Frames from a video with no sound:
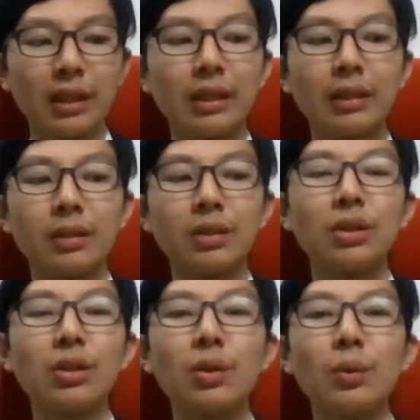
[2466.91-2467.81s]
And
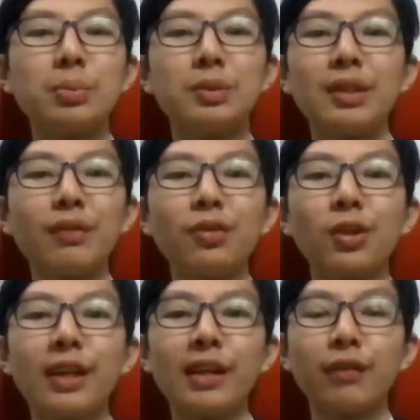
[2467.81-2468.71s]
so, 7
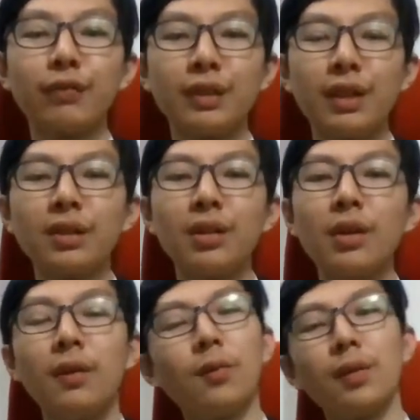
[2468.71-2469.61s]
or 8 out of 10
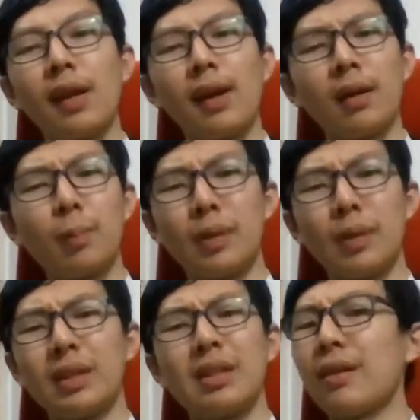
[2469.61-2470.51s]
would I
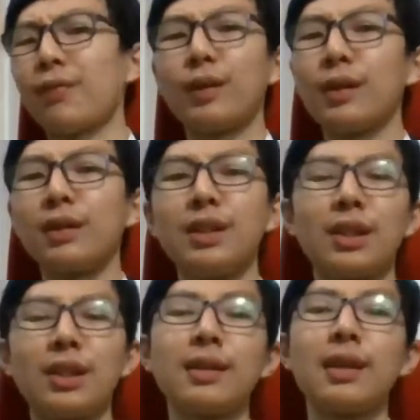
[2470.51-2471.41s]
recommend it? Definitely
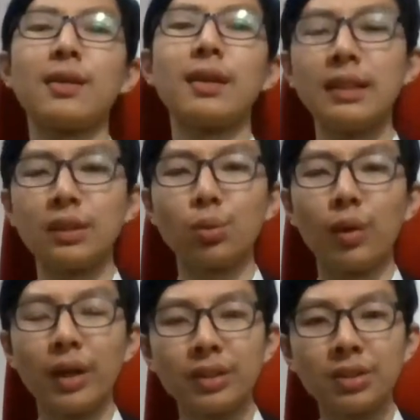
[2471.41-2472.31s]
check it out at least
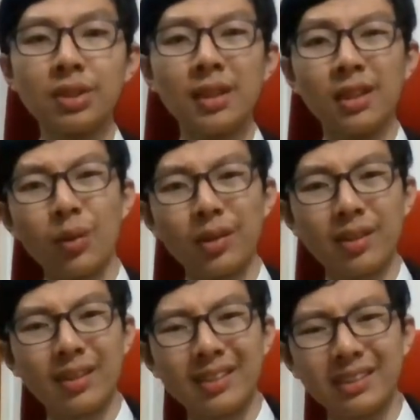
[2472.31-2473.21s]
once. Do I
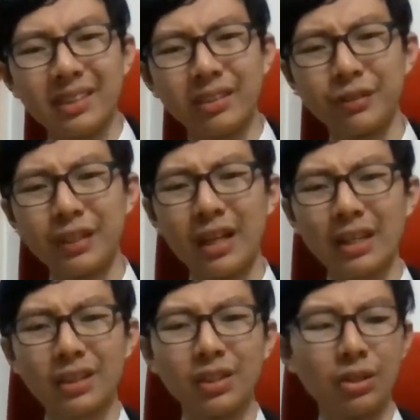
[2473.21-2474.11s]
think it deserves the
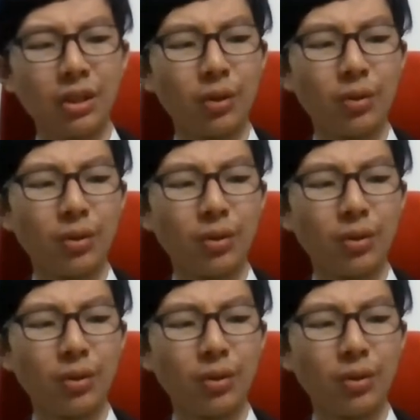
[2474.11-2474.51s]
Oscar? No.